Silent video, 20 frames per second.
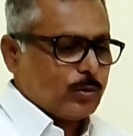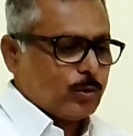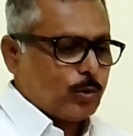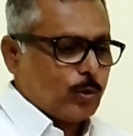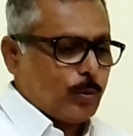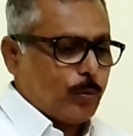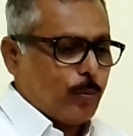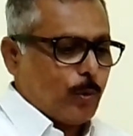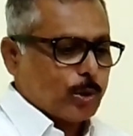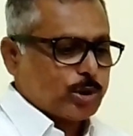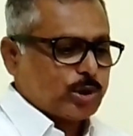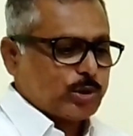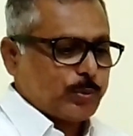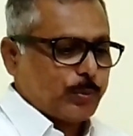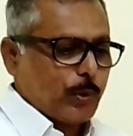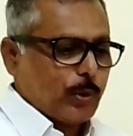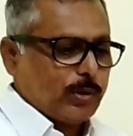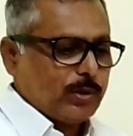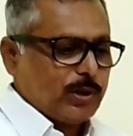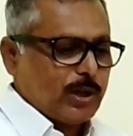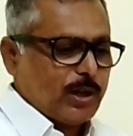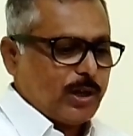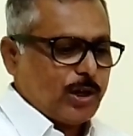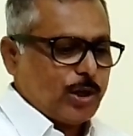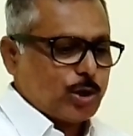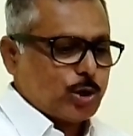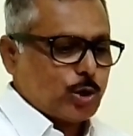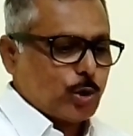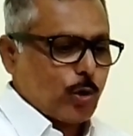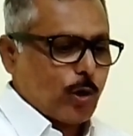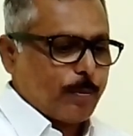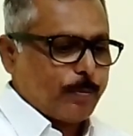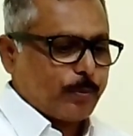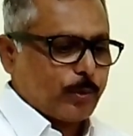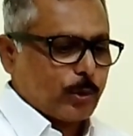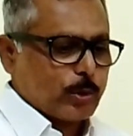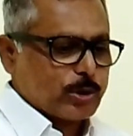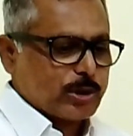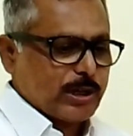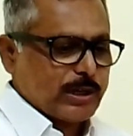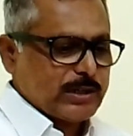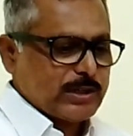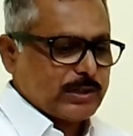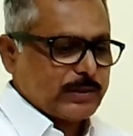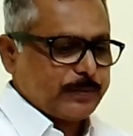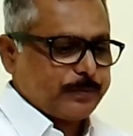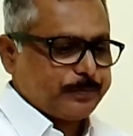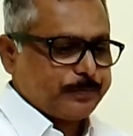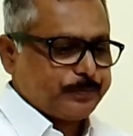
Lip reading: to postpone the issue of process